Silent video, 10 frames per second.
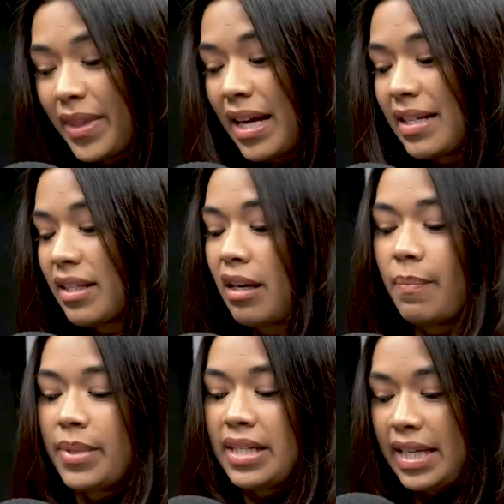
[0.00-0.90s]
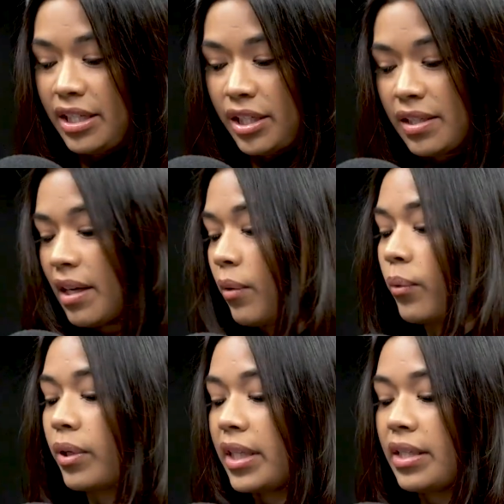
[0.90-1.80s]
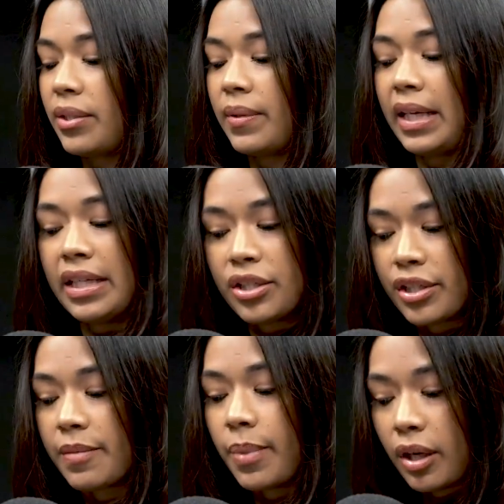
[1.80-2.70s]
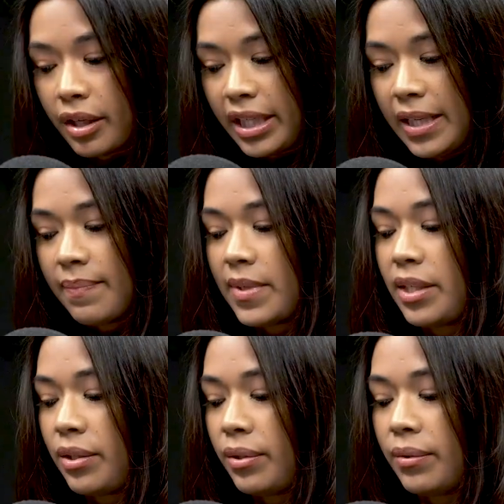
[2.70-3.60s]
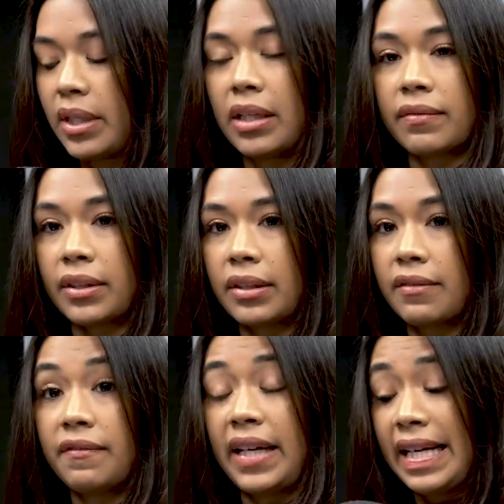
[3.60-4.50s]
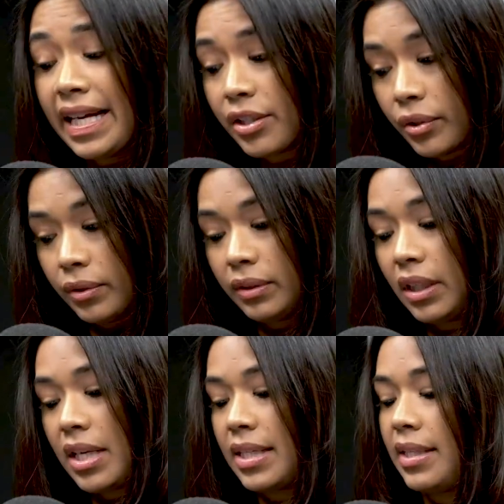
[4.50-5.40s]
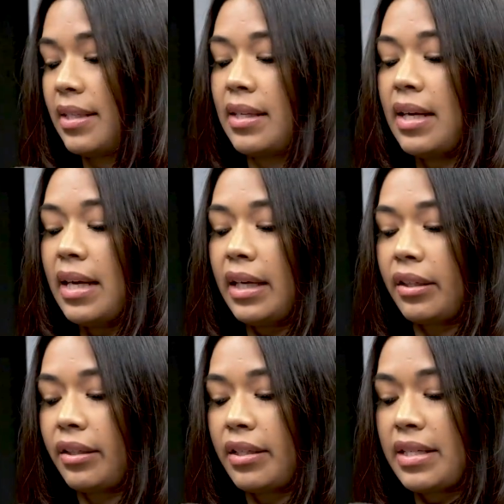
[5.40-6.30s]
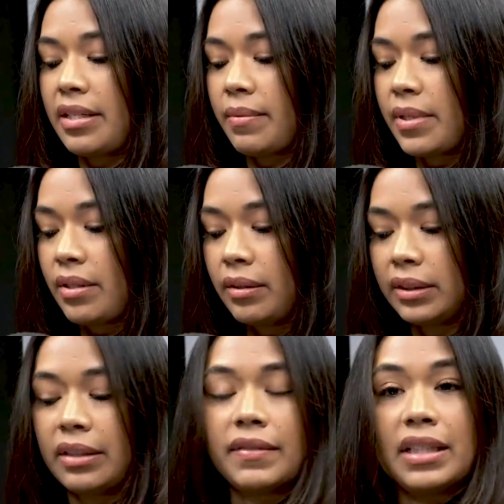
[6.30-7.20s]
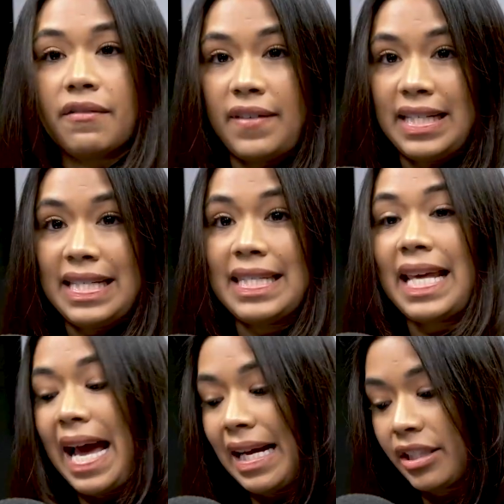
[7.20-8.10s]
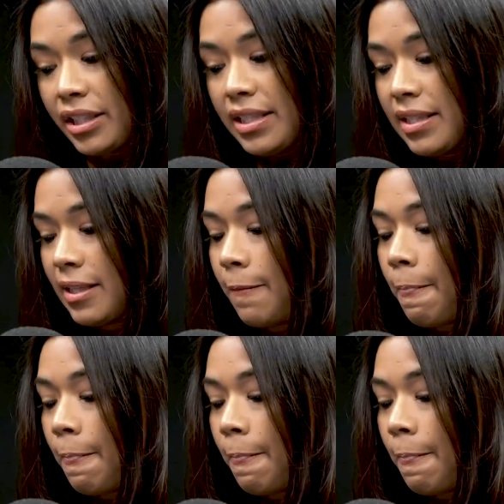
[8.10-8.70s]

That's compensation awarded to the injured party to cover financial losses incurred as a result of the defendant's actions.